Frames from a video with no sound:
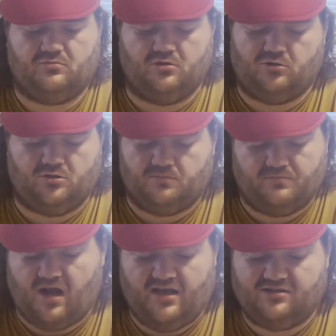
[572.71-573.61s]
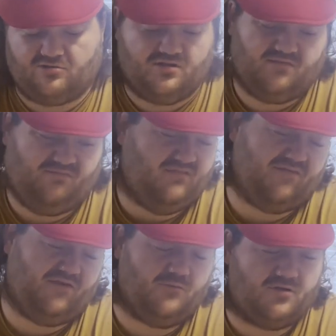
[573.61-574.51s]
or ice cream
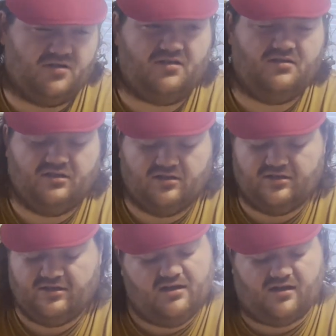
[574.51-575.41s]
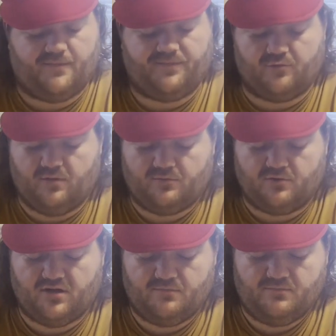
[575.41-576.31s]
if you wanna, whipped
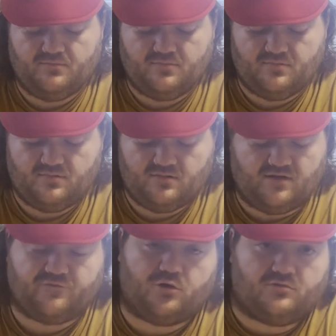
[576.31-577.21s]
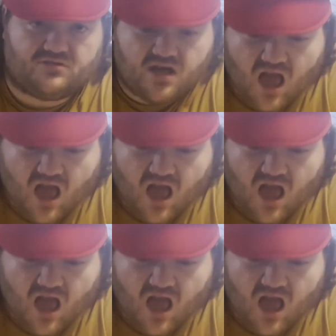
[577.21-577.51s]
cream and fruit.